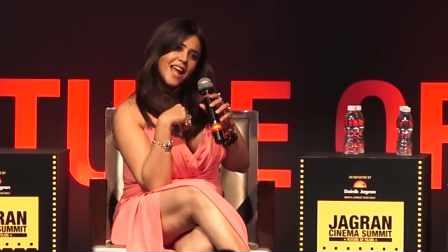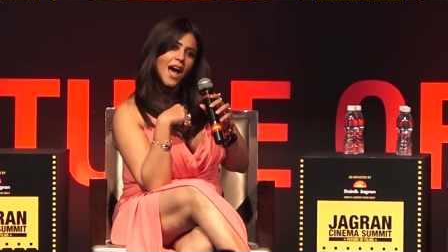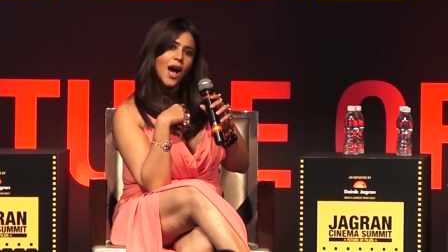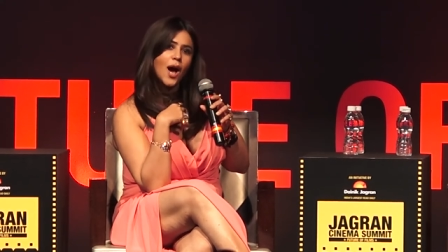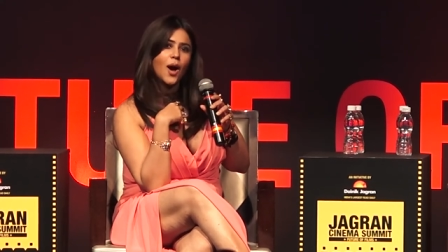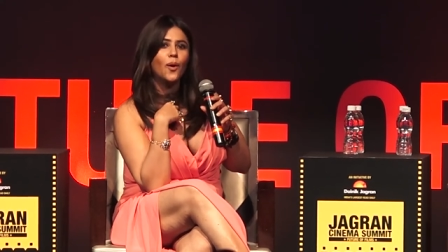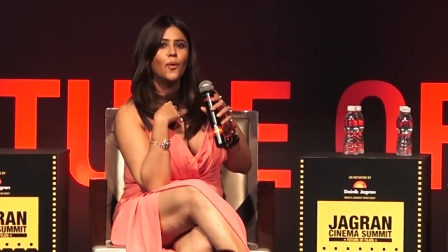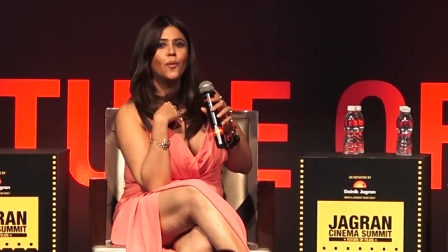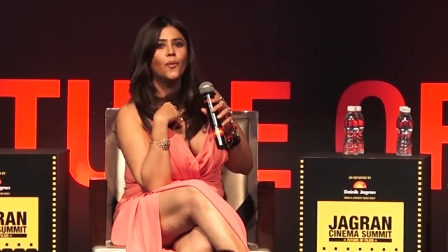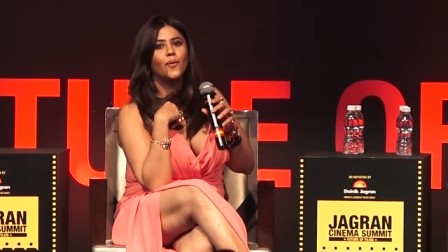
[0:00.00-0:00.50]

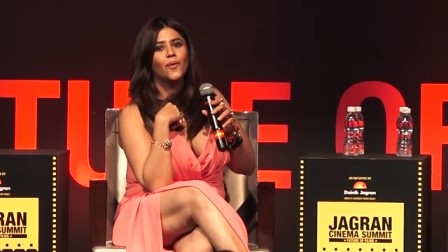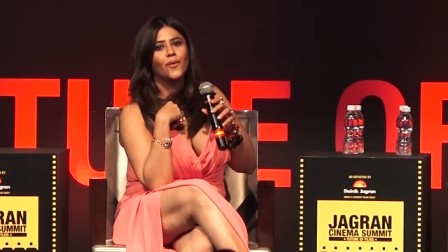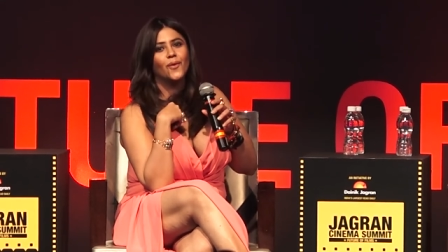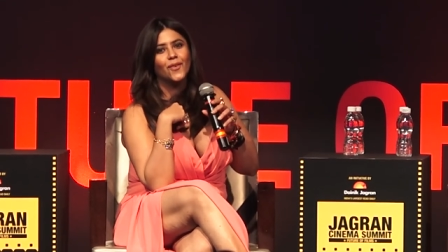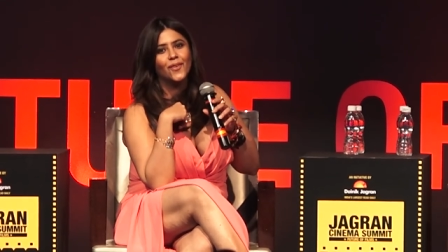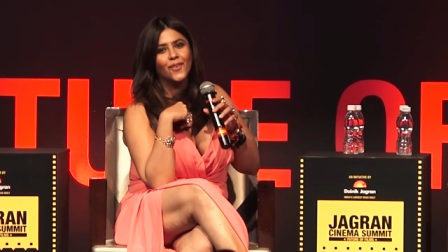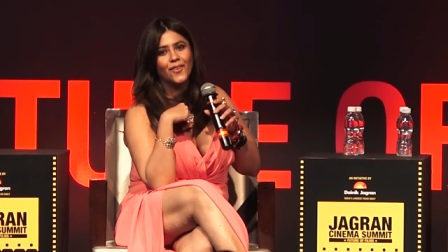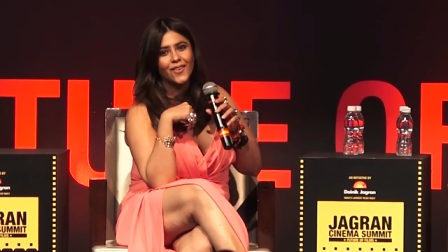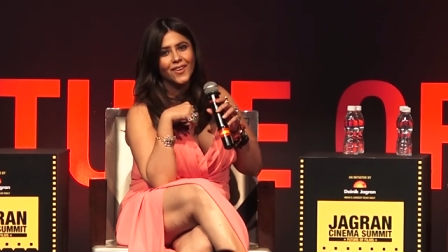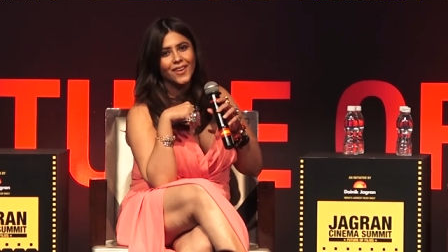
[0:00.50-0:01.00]
now,
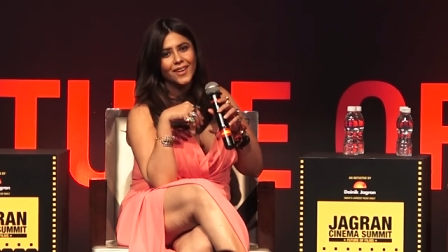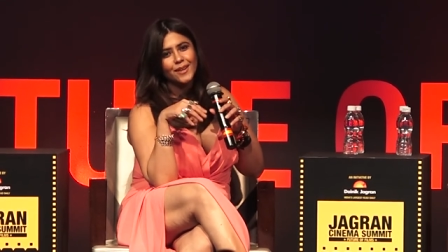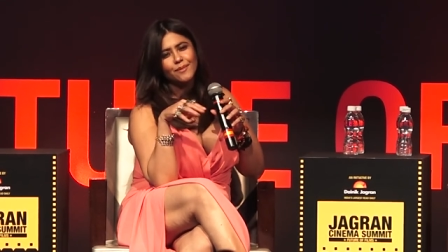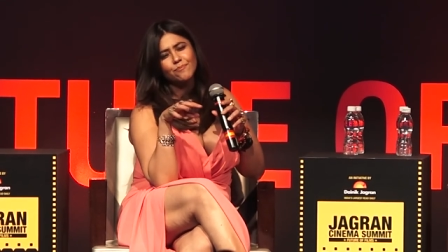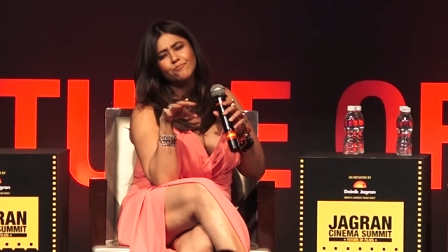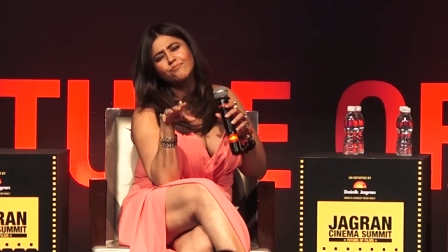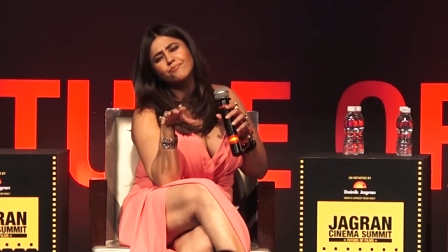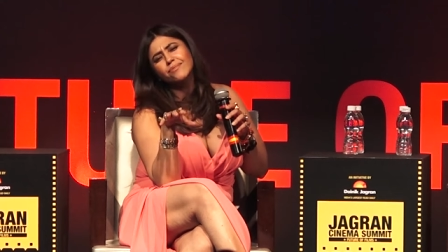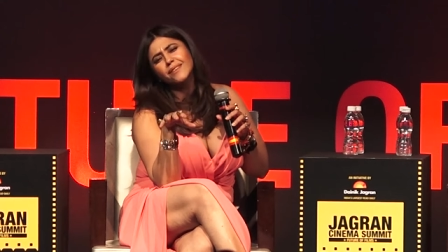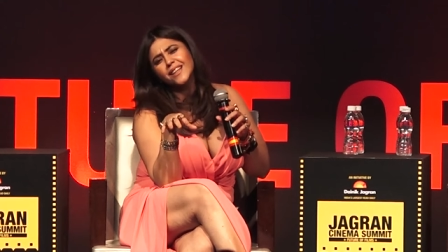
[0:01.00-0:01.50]

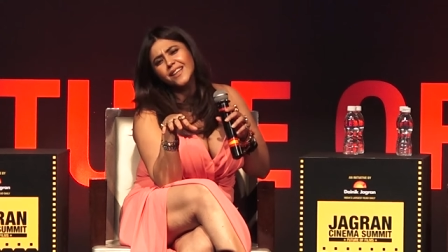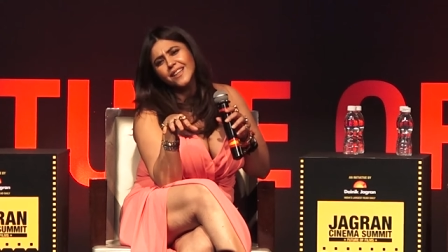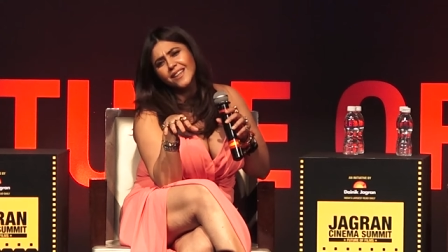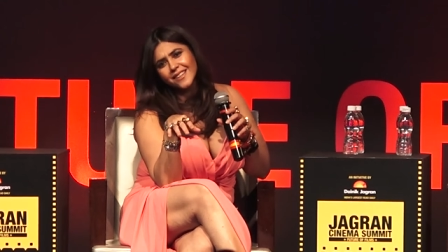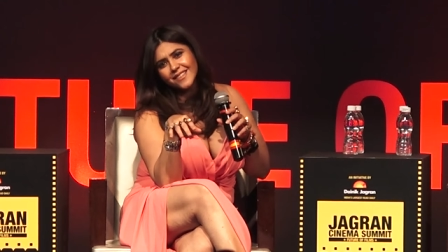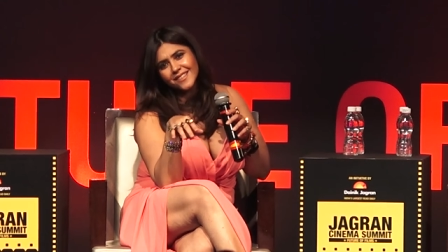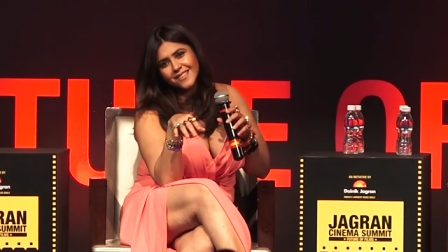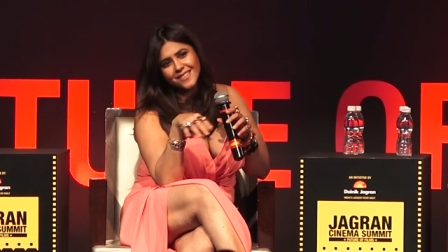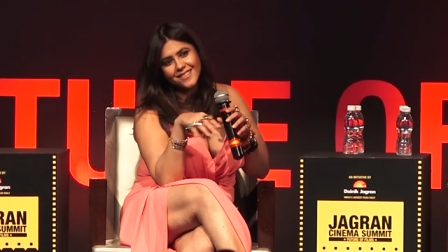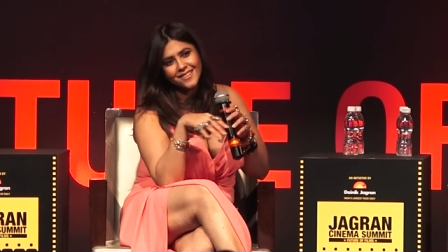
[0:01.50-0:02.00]

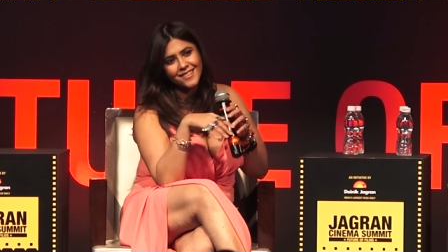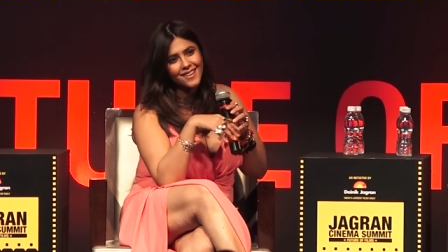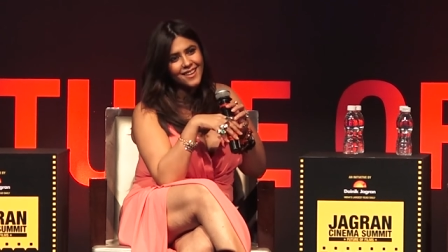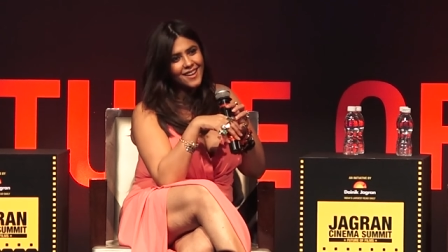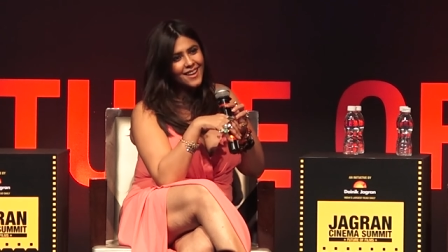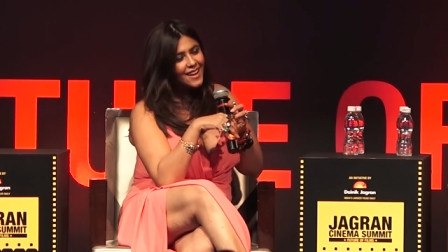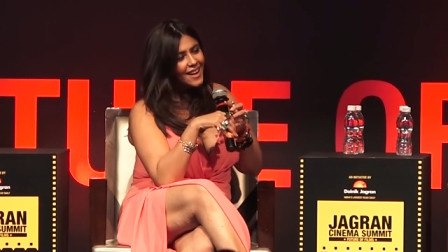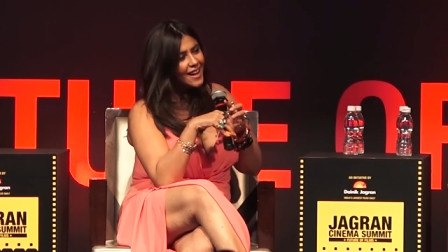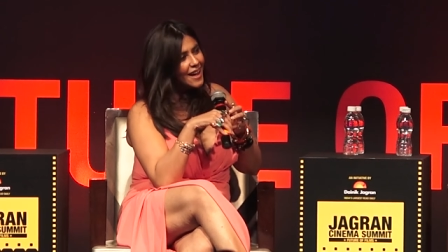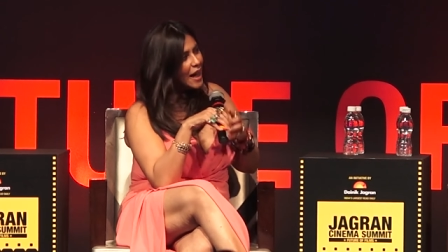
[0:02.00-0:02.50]
please.
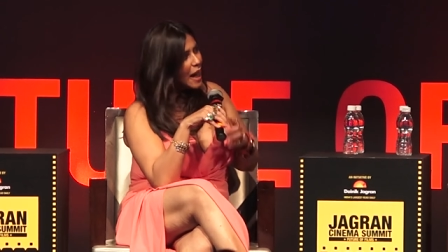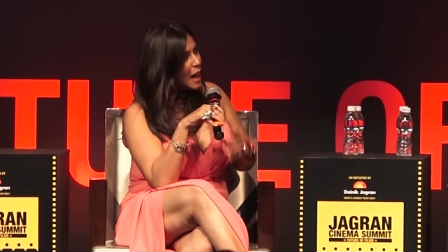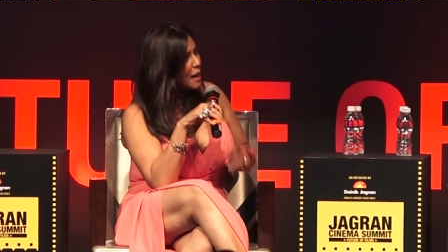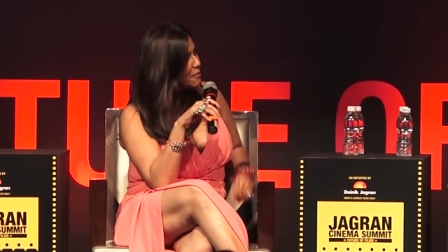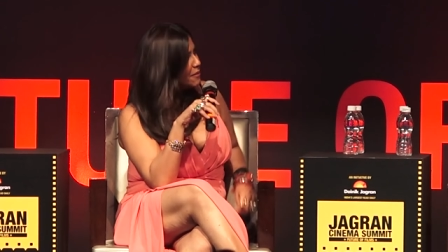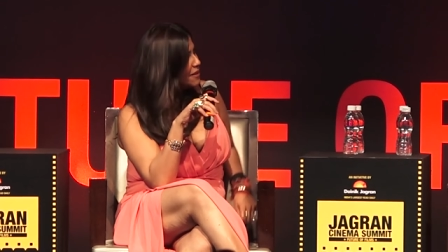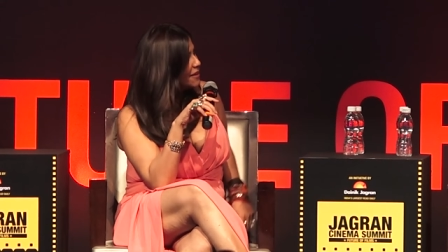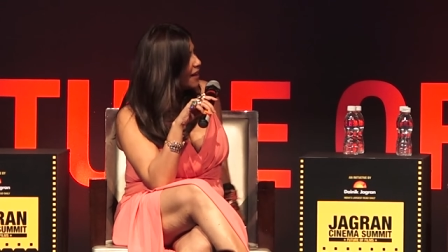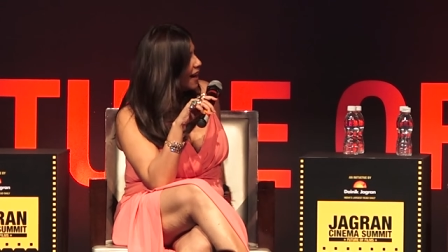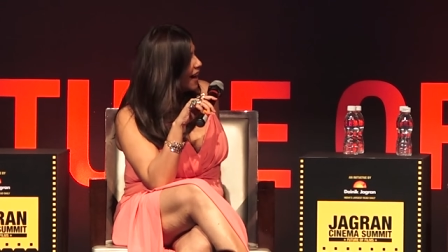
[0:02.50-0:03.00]
I mean,